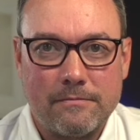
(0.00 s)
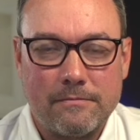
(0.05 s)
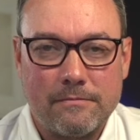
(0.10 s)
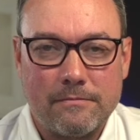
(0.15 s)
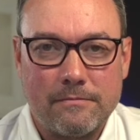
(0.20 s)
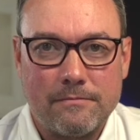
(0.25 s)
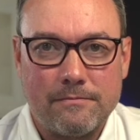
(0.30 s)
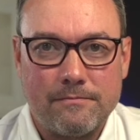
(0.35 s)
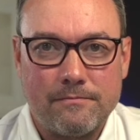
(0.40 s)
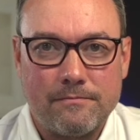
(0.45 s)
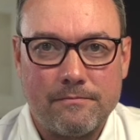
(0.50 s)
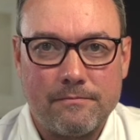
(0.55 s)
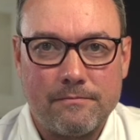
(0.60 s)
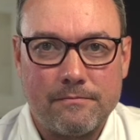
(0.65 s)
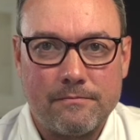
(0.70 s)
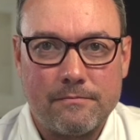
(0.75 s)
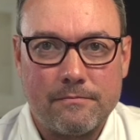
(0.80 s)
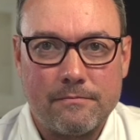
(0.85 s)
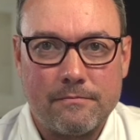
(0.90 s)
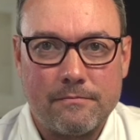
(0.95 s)

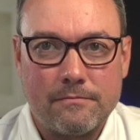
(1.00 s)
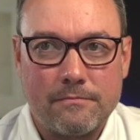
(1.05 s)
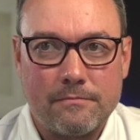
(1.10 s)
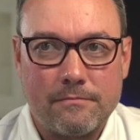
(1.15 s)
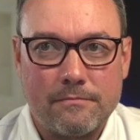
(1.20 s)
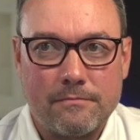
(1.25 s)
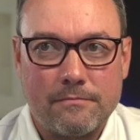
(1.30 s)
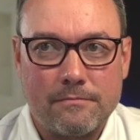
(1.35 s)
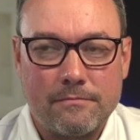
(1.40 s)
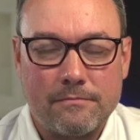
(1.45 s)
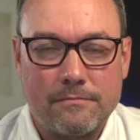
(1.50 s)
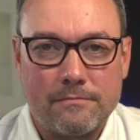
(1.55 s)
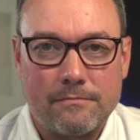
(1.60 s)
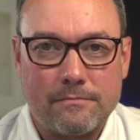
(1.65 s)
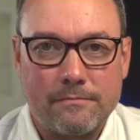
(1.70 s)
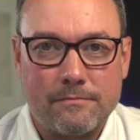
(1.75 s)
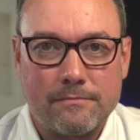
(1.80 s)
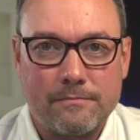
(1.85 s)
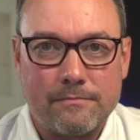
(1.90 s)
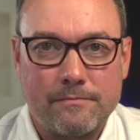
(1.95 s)

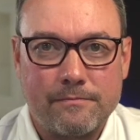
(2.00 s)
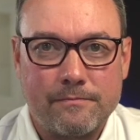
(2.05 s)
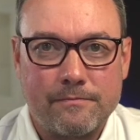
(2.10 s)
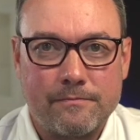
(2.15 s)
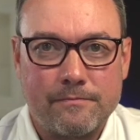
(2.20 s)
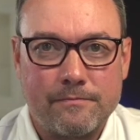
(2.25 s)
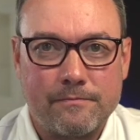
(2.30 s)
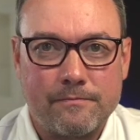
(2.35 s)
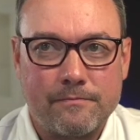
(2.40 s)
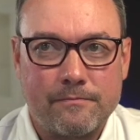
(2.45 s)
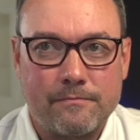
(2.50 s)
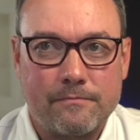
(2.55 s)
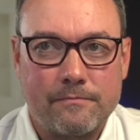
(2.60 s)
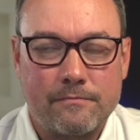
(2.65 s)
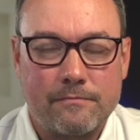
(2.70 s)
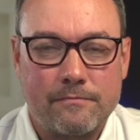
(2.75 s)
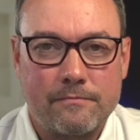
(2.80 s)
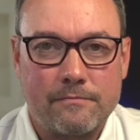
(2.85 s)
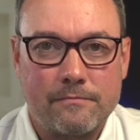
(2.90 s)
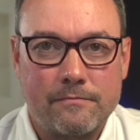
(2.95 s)

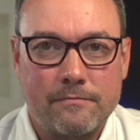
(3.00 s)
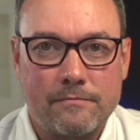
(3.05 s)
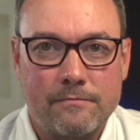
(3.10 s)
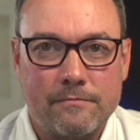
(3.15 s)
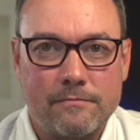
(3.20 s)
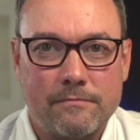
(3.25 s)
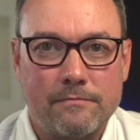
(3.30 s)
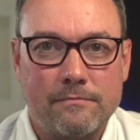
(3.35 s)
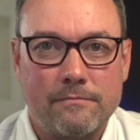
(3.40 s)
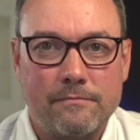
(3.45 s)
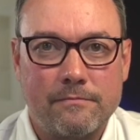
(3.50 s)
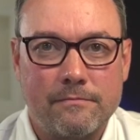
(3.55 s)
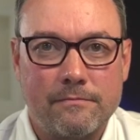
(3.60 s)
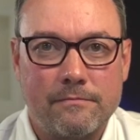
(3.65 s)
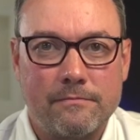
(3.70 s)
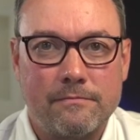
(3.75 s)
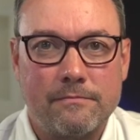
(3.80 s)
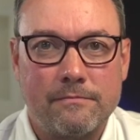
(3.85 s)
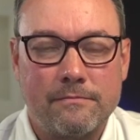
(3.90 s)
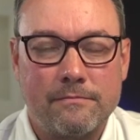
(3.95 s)

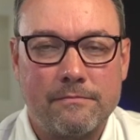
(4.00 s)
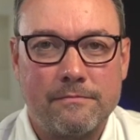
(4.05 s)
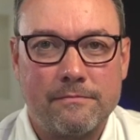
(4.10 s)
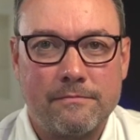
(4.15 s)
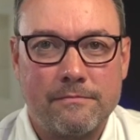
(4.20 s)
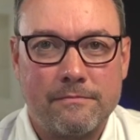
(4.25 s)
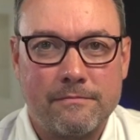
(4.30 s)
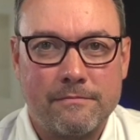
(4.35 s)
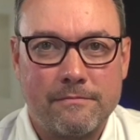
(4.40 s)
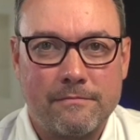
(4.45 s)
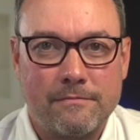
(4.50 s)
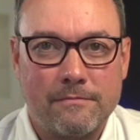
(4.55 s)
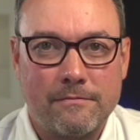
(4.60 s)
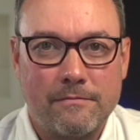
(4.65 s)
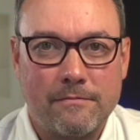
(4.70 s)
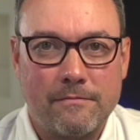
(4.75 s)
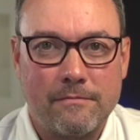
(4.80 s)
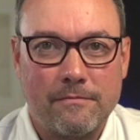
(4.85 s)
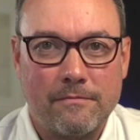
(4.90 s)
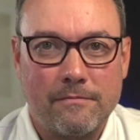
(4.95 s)

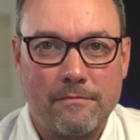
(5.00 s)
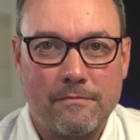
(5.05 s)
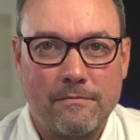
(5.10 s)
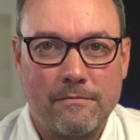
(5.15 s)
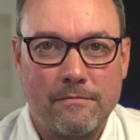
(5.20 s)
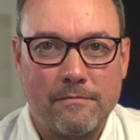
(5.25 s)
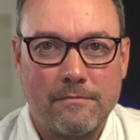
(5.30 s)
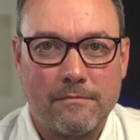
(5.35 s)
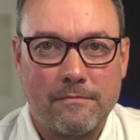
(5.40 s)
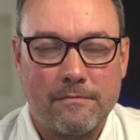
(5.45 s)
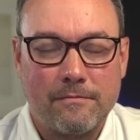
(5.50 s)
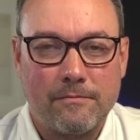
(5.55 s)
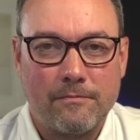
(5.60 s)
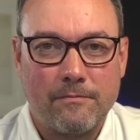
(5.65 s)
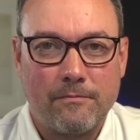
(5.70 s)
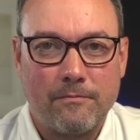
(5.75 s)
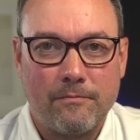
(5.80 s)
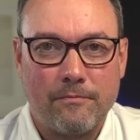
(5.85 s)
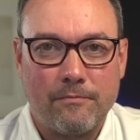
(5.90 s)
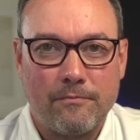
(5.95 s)

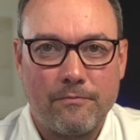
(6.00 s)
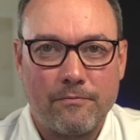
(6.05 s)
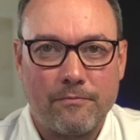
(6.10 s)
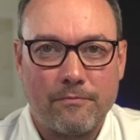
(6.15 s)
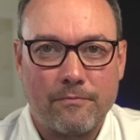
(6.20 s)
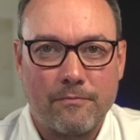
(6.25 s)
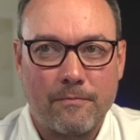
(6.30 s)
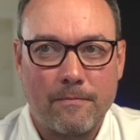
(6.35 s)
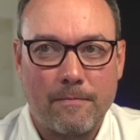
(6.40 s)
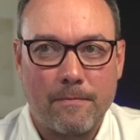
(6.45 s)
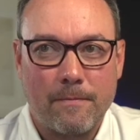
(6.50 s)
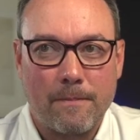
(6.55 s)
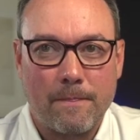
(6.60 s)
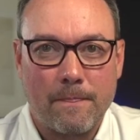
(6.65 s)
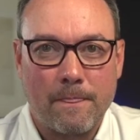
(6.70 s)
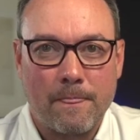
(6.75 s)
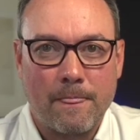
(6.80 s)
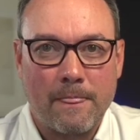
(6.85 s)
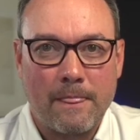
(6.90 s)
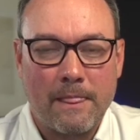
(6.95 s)

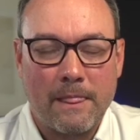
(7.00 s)
[no speech]